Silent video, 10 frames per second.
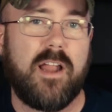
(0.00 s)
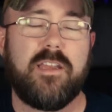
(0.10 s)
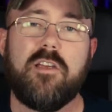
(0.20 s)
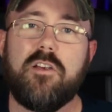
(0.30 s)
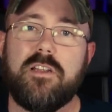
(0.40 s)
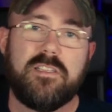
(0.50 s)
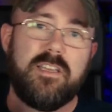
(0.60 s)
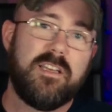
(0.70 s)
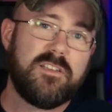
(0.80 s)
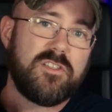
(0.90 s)
got here is
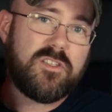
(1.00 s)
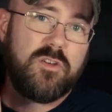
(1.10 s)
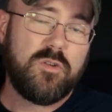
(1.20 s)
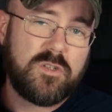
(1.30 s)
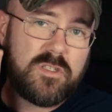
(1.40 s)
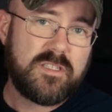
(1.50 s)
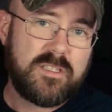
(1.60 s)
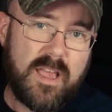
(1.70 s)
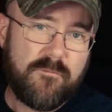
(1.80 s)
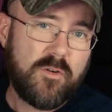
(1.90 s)
the Asus
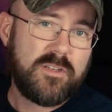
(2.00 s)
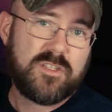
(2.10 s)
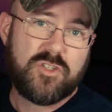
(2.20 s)
Zephyrus